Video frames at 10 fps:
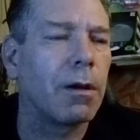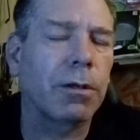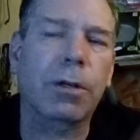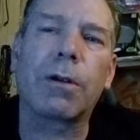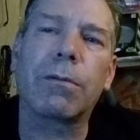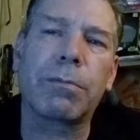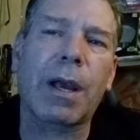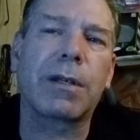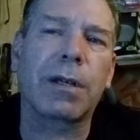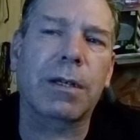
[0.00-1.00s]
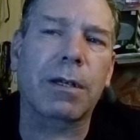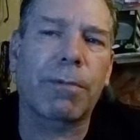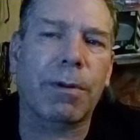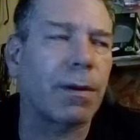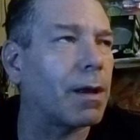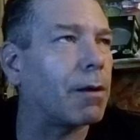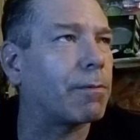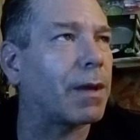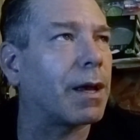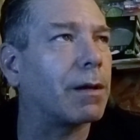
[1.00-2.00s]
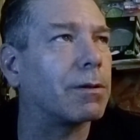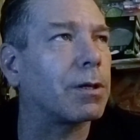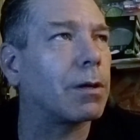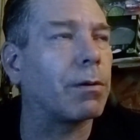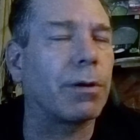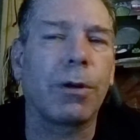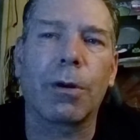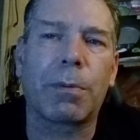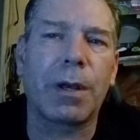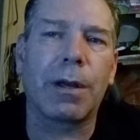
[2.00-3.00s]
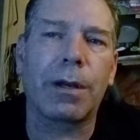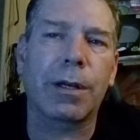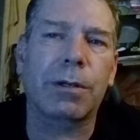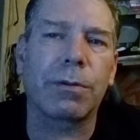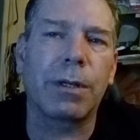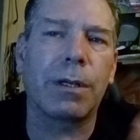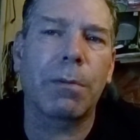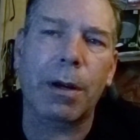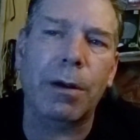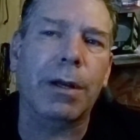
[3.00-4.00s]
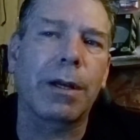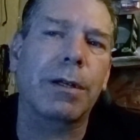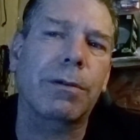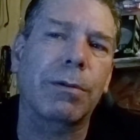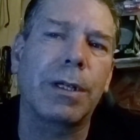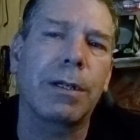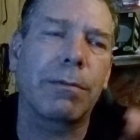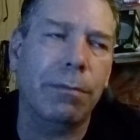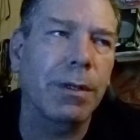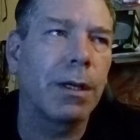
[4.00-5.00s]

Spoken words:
certain basics of things, you know, in European history and American history and